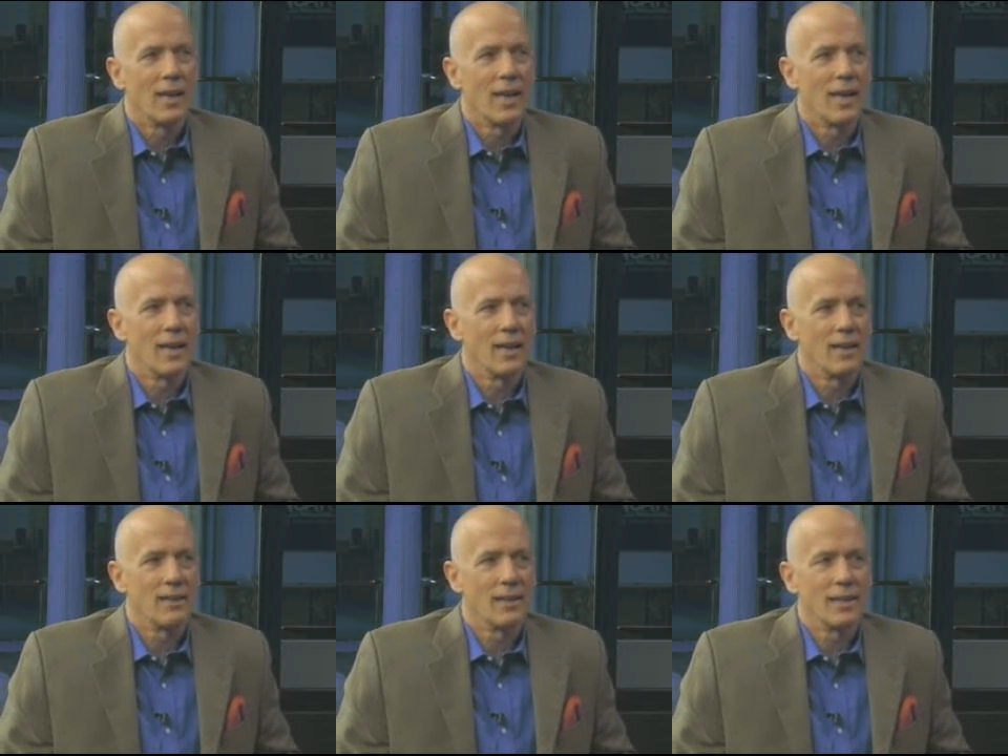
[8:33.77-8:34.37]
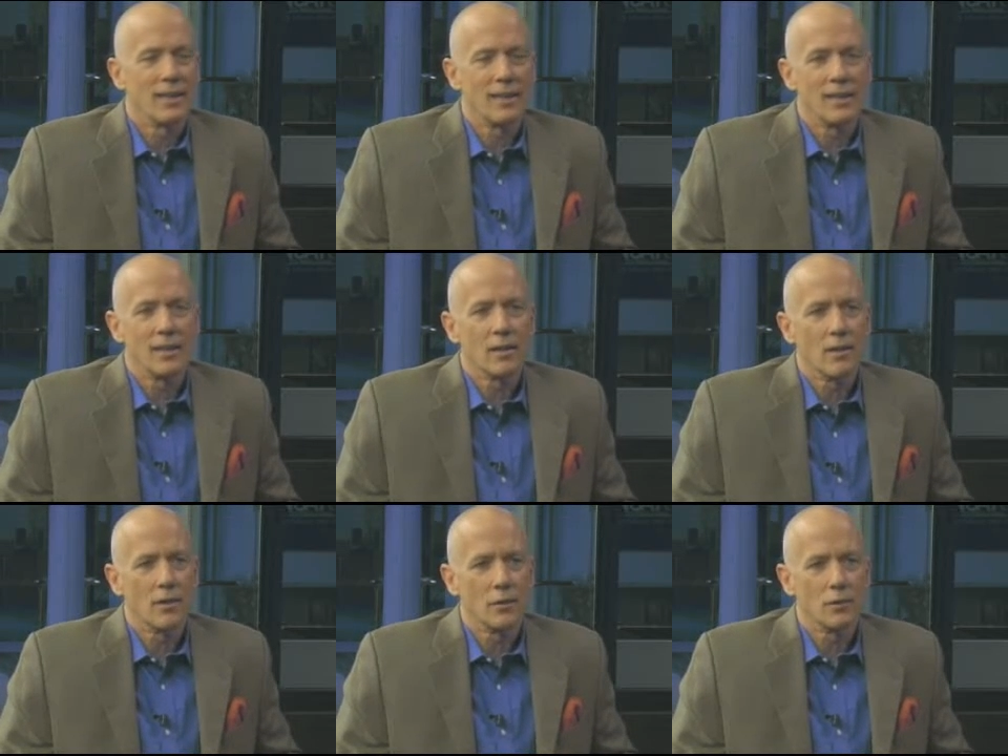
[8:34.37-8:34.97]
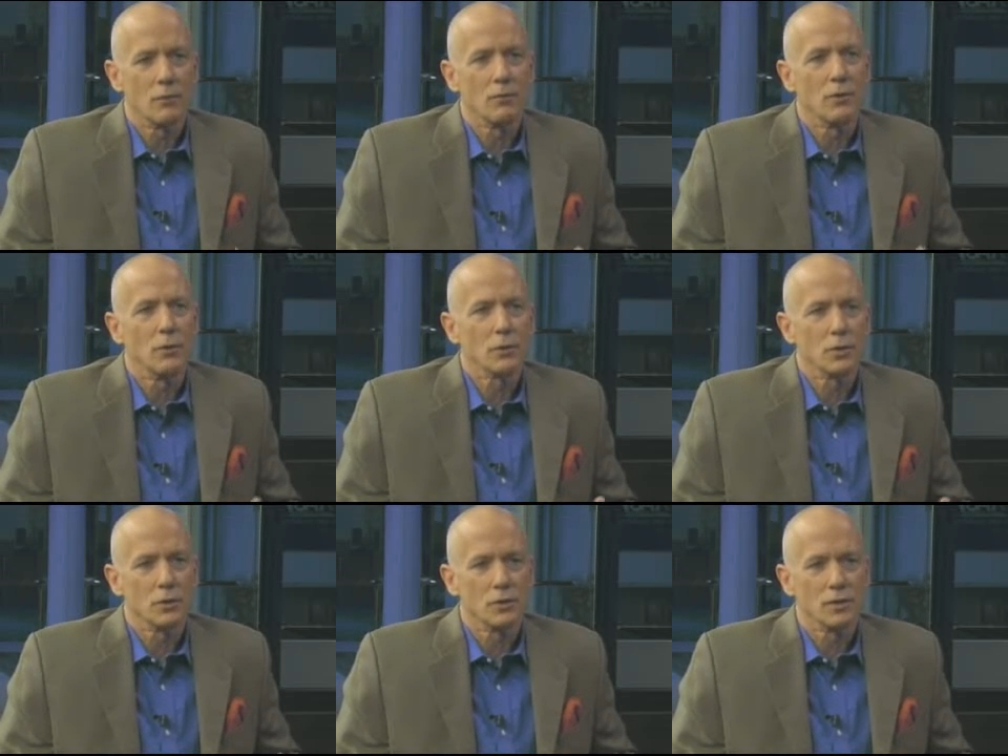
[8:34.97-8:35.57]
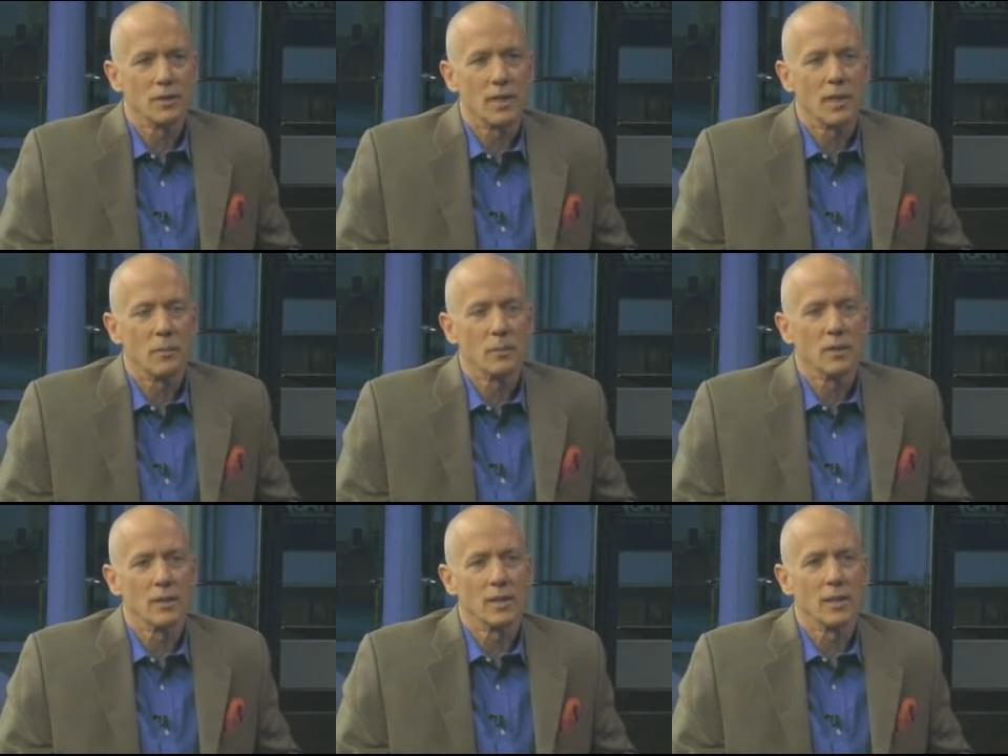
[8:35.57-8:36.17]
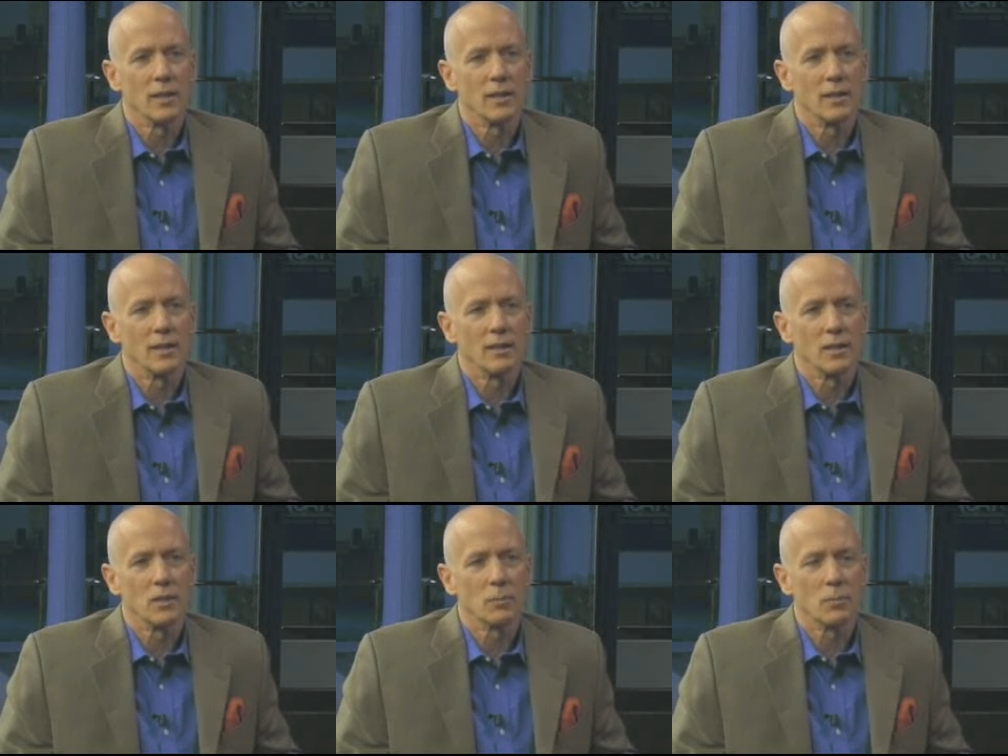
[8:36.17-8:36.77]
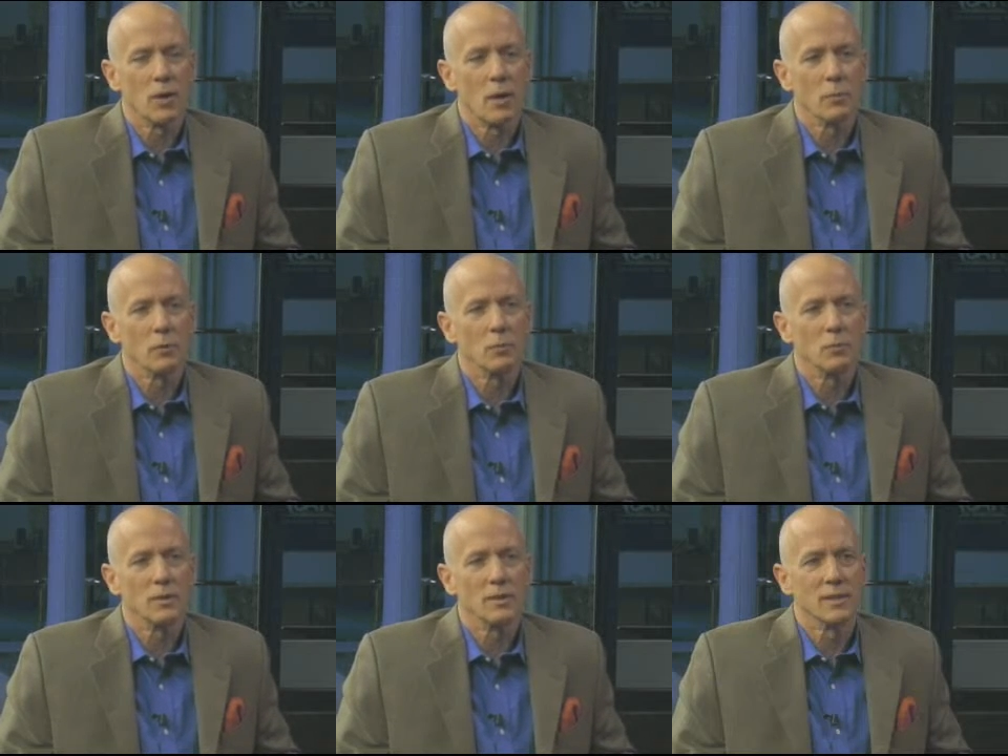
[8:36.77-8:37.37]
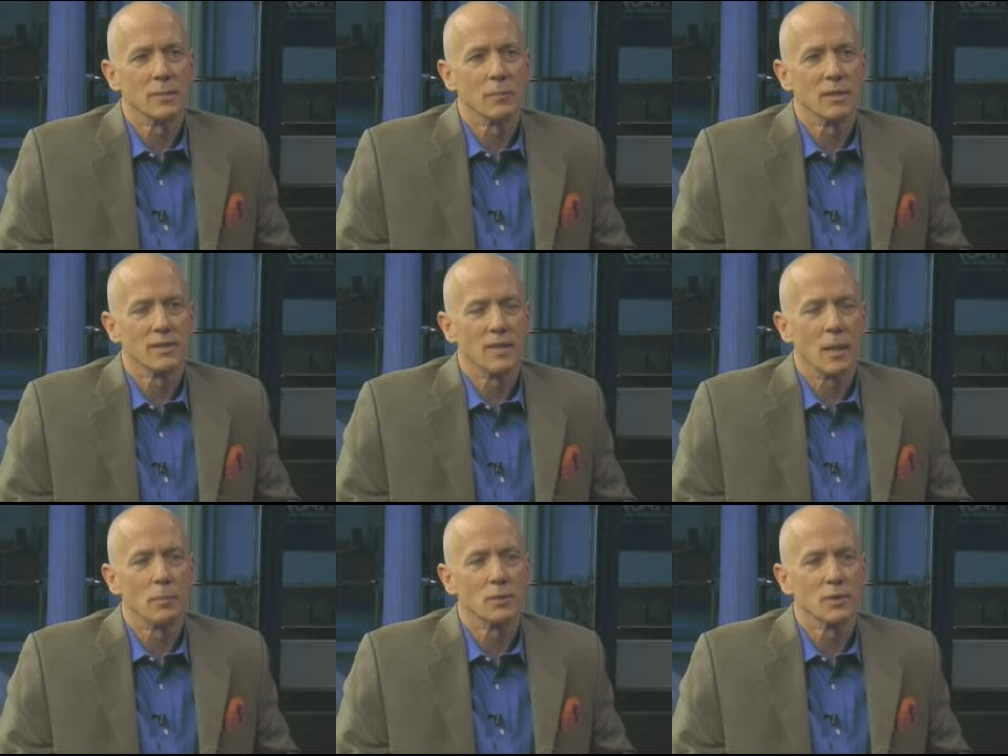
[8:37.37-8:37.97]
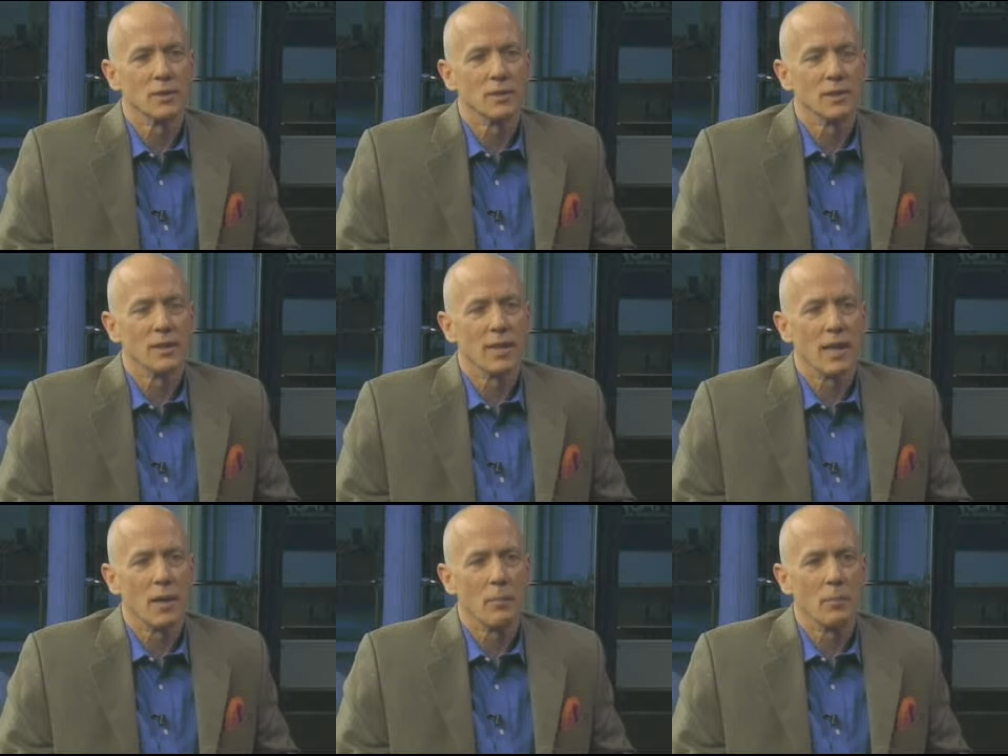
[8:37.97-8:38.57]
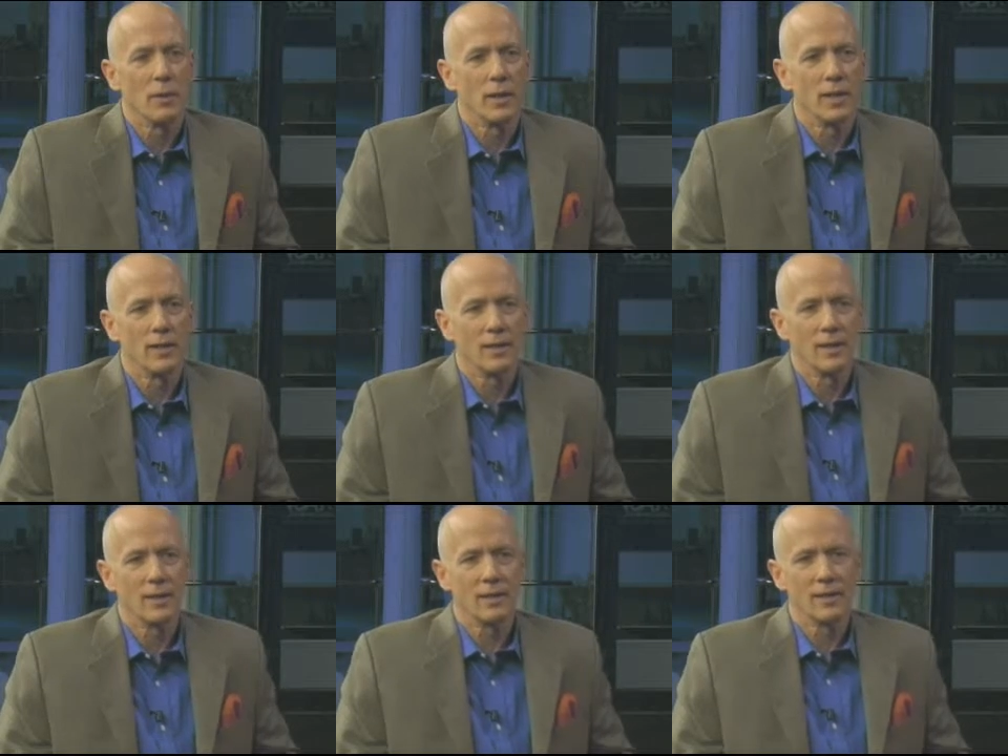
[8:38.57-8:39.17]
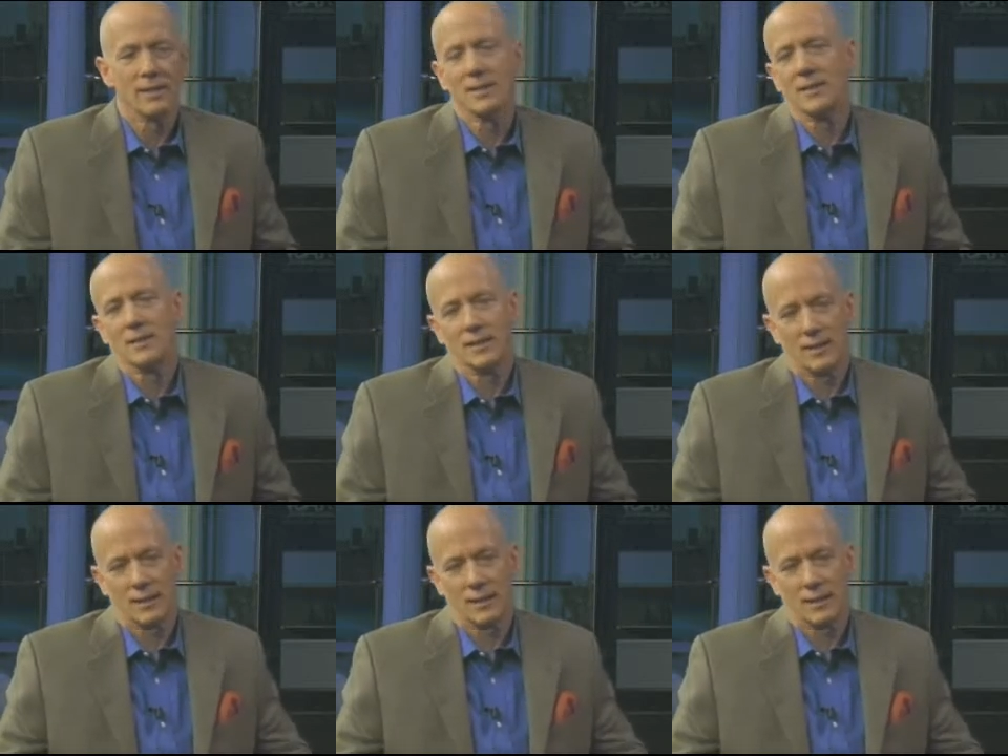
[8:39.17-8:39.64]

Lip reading: And like any controversial statement, I think there's probably some exceptions to that, but I think this is